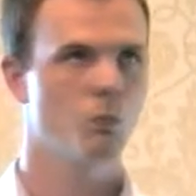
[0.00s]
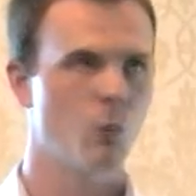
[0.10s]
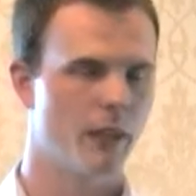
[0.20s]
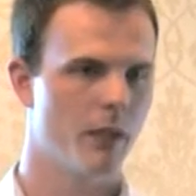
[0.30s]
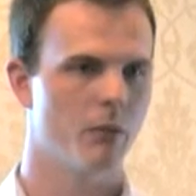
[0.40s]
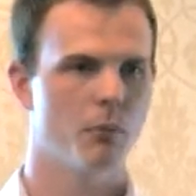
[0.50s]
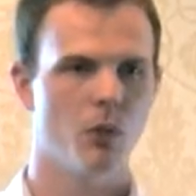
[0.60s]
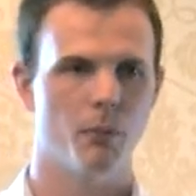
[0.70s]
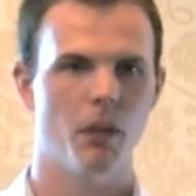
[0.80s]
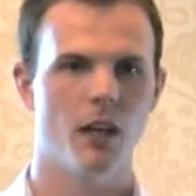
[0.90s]
When they would
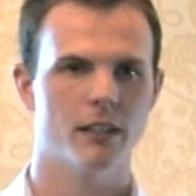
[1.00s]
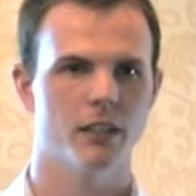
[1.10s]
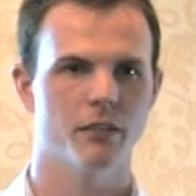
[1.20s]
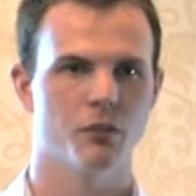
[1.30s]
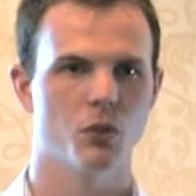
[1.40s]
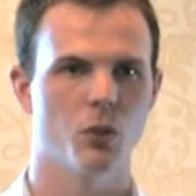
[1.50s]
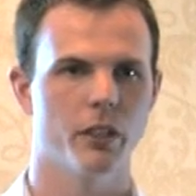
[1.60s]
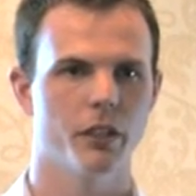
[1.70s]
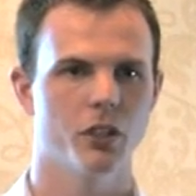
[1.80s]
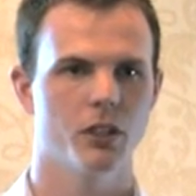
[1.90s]
pull a box out of
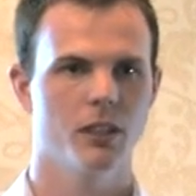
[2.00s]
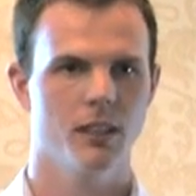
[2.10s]
storage,